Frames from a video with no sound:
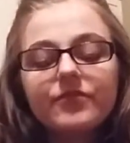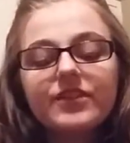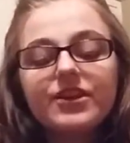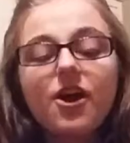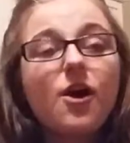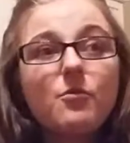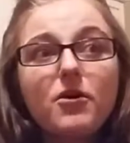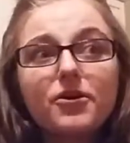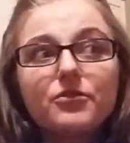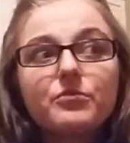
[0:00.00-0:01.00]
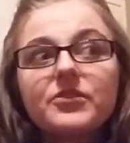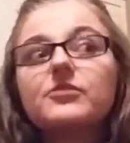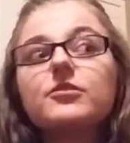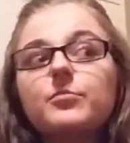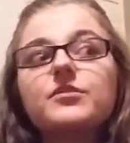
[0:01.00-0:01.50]
in hot water with a
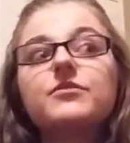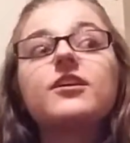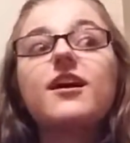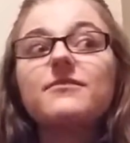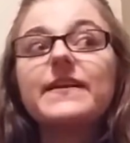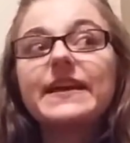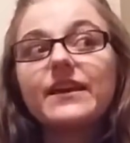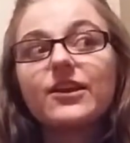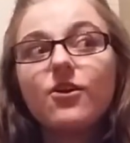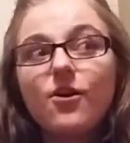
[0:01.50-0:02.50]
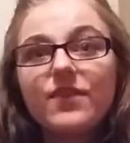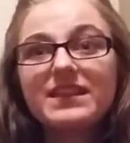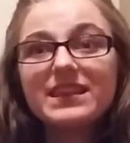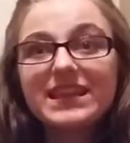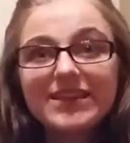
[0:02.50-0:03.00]
little bit of agave, and I call
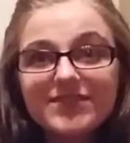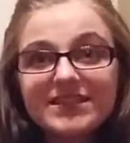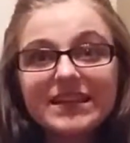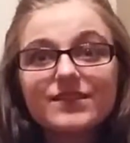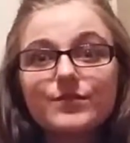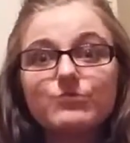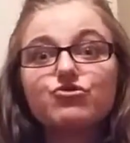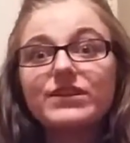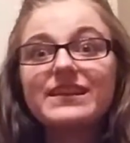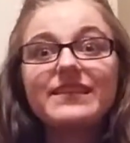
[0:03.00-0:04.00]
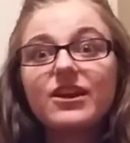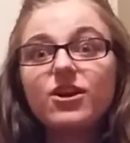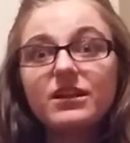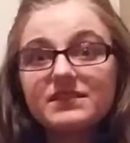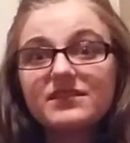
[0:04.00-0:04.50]
that Thieves tea, so I'm drinking that
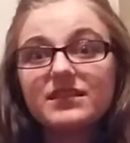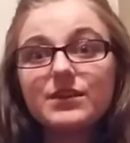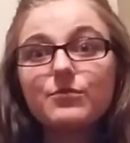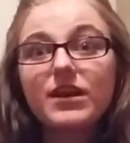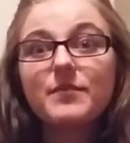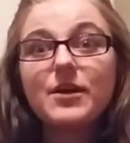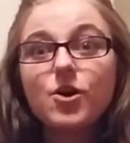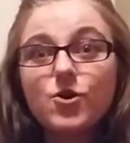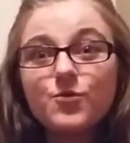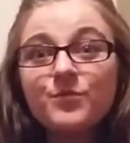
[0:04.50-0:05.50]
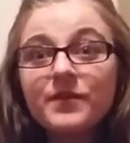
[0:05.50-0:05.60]
constantly when I'm at home.